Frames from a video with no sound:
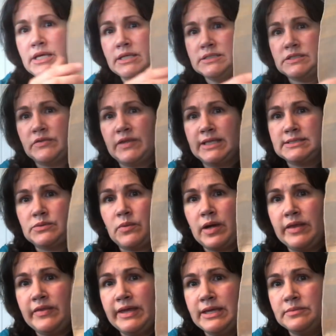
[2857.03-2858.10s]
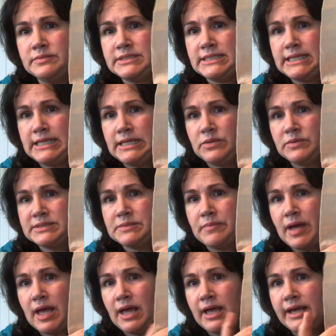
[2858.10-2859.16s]
So that's why the MT was
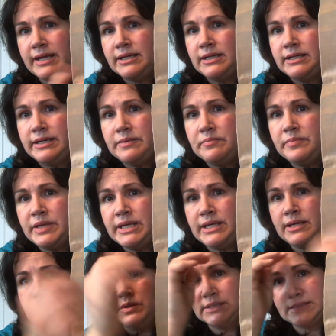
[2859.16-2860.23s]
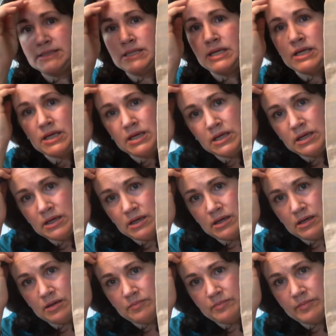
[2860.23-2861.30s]
mine and MB was
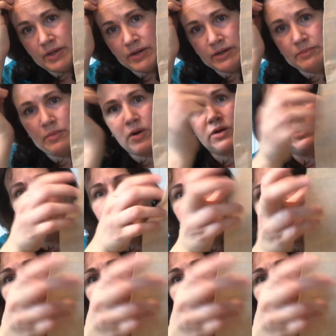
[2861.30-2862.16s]
Mary Margaret's.